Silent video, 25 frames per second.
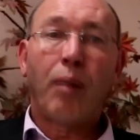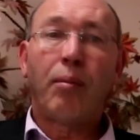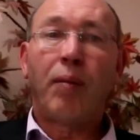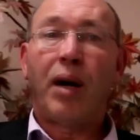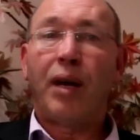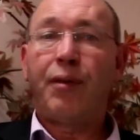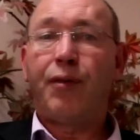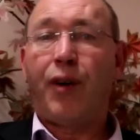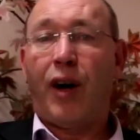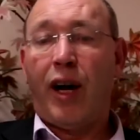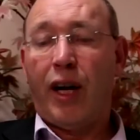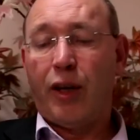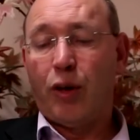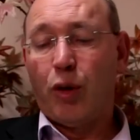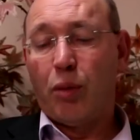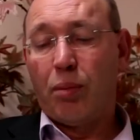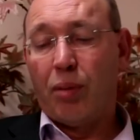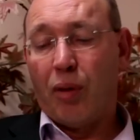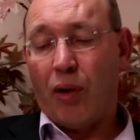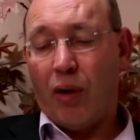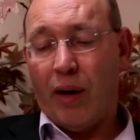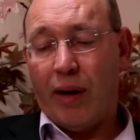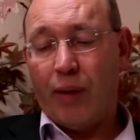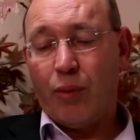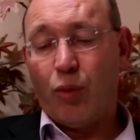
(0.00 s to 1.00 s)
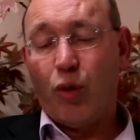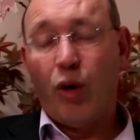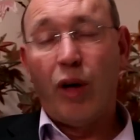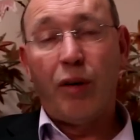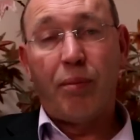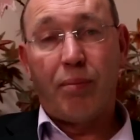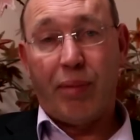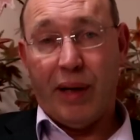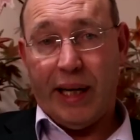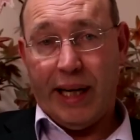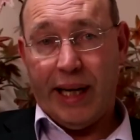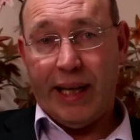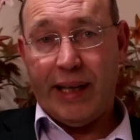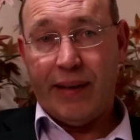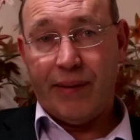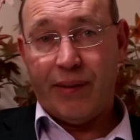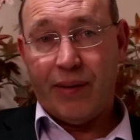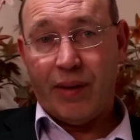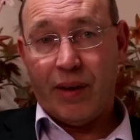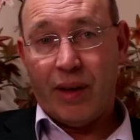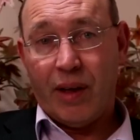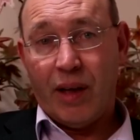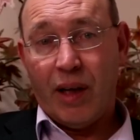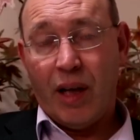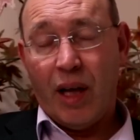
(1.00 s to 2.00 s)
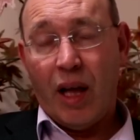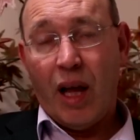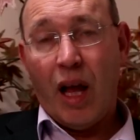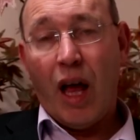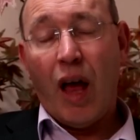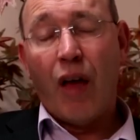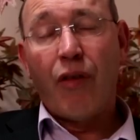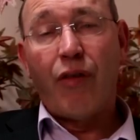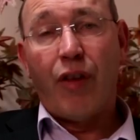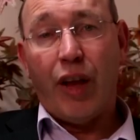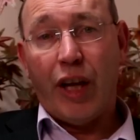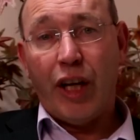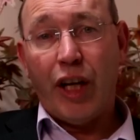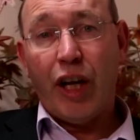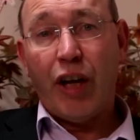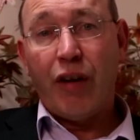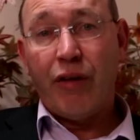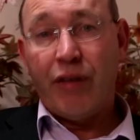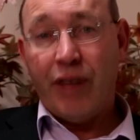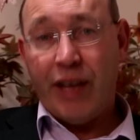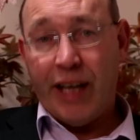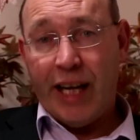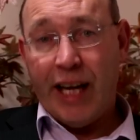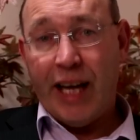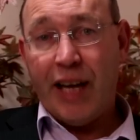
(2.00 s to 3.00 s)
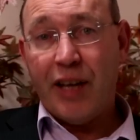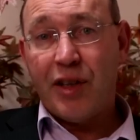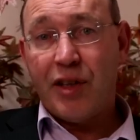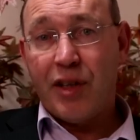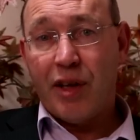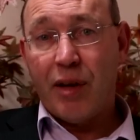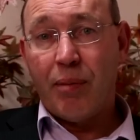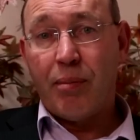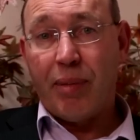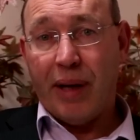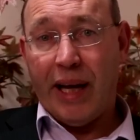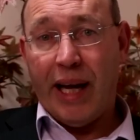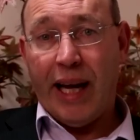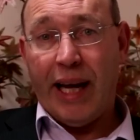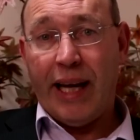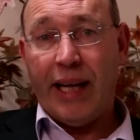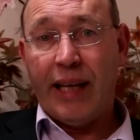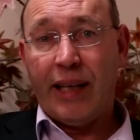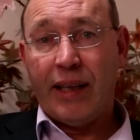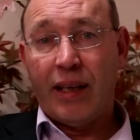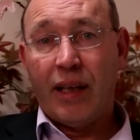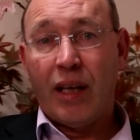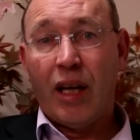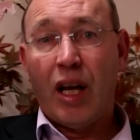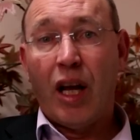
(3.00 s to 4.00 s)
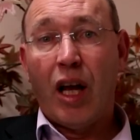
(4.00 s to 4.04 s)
My final point would be that you need to be